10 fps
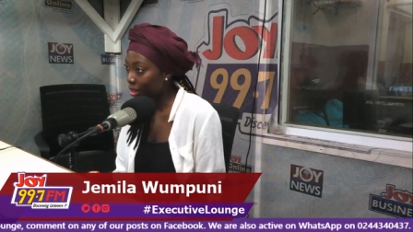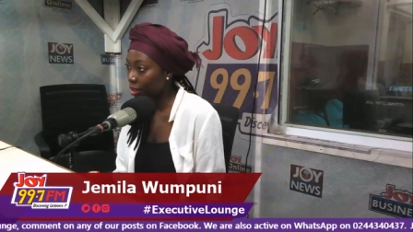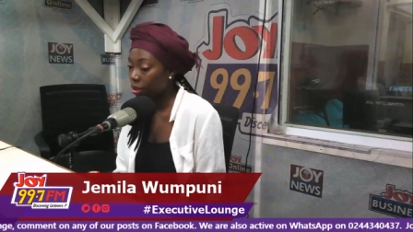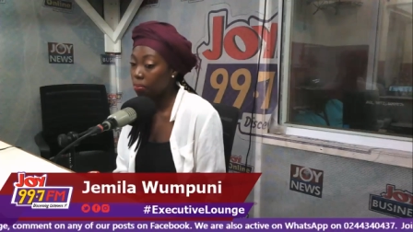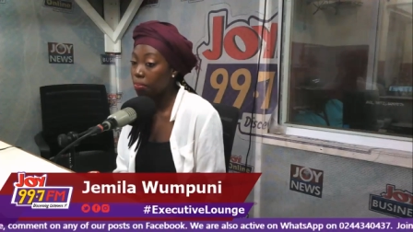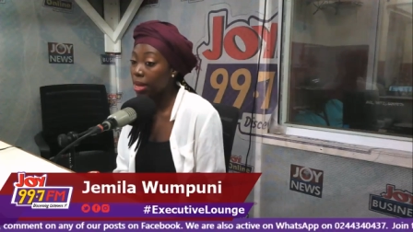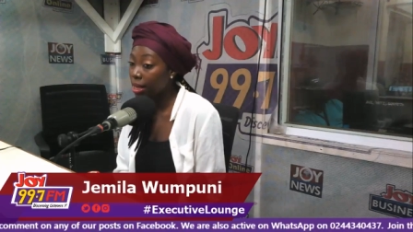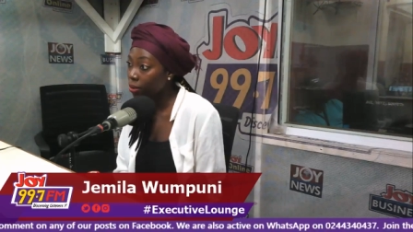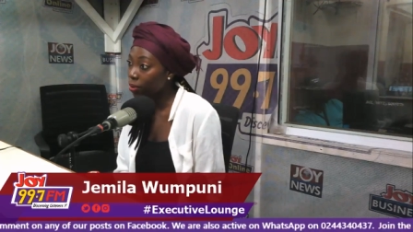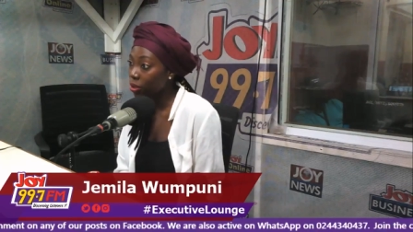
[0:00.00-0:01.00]
And there are
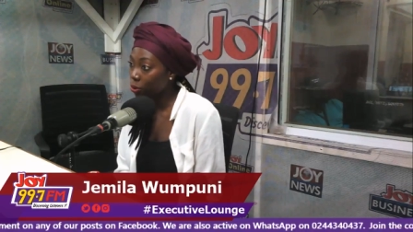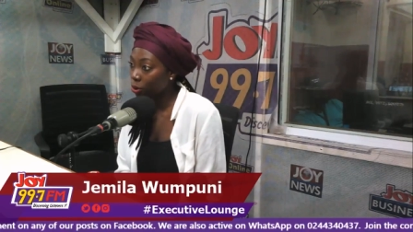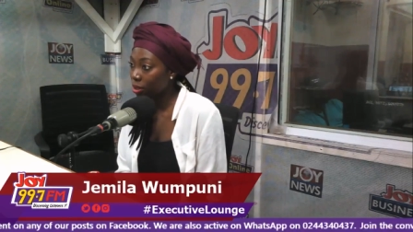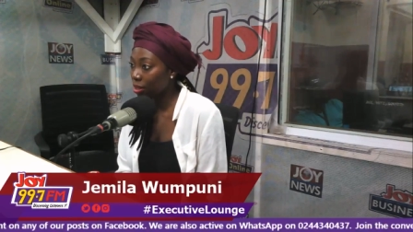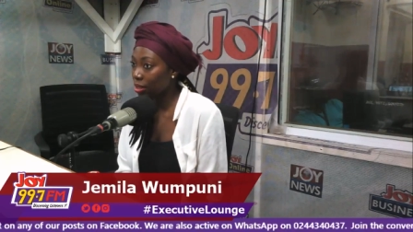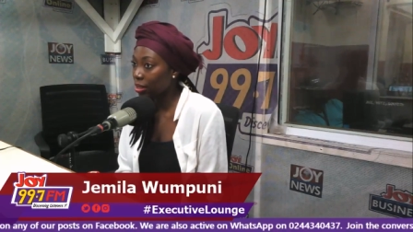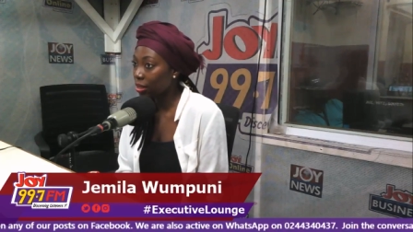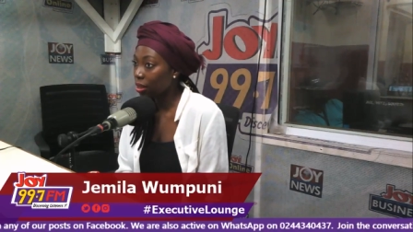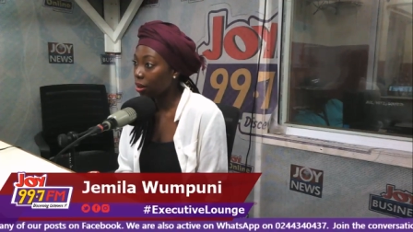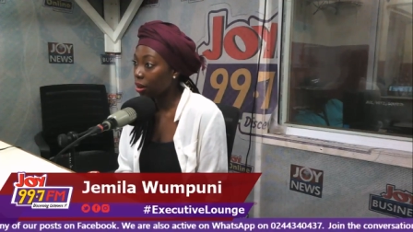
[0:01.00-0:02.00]
many
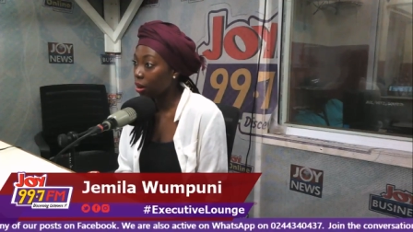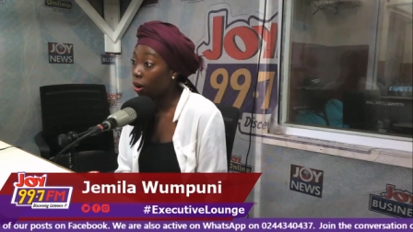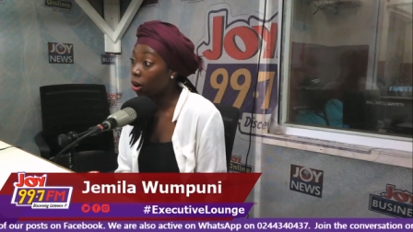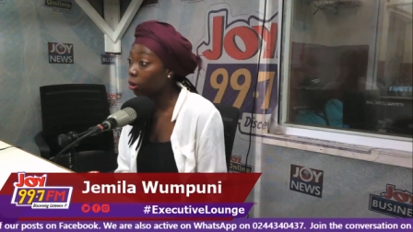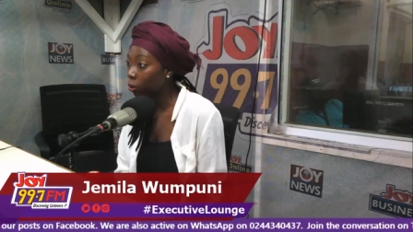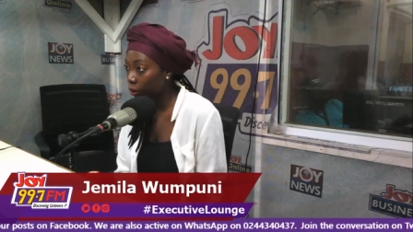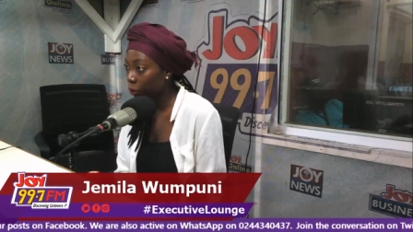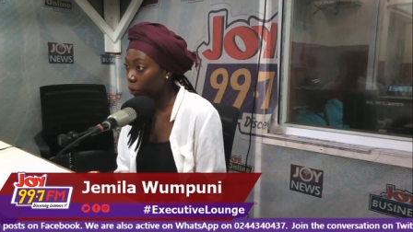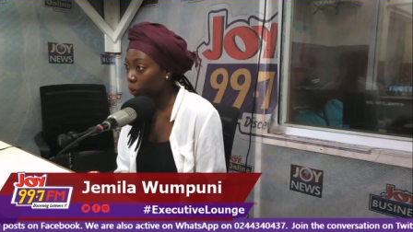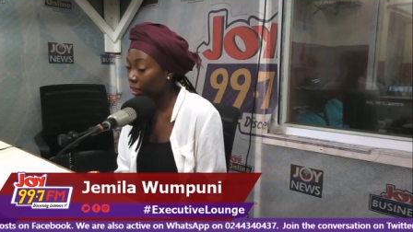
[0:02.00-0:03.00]
resources all over the
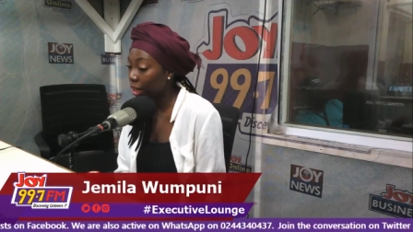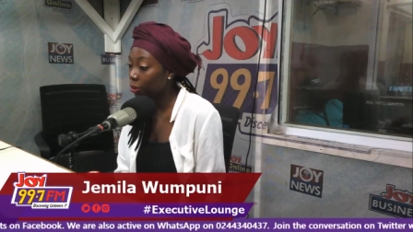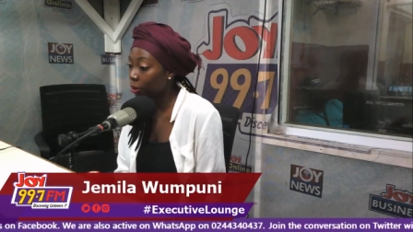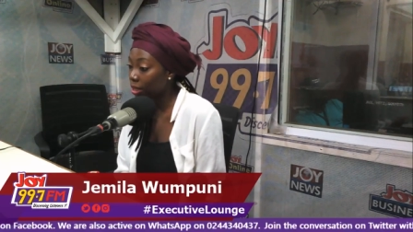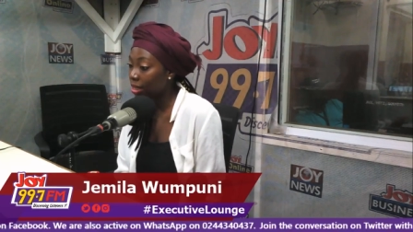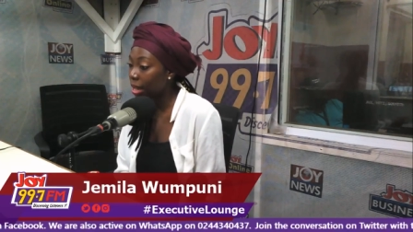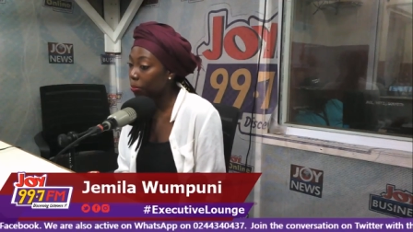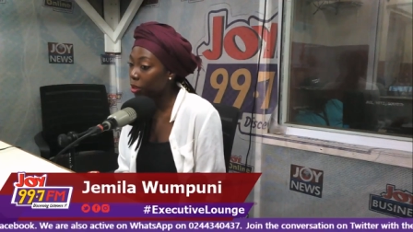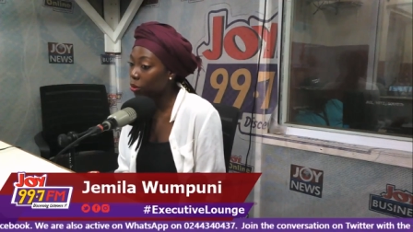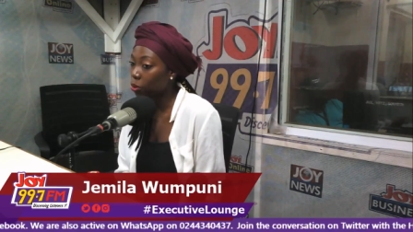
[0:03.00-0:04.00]
world that you can tap
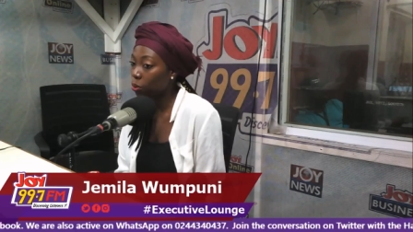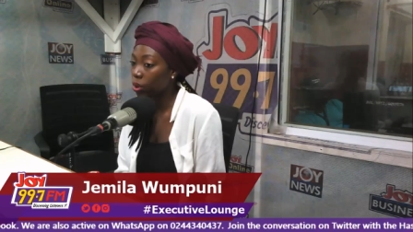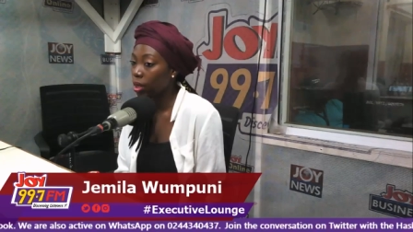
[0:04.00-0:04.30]
into.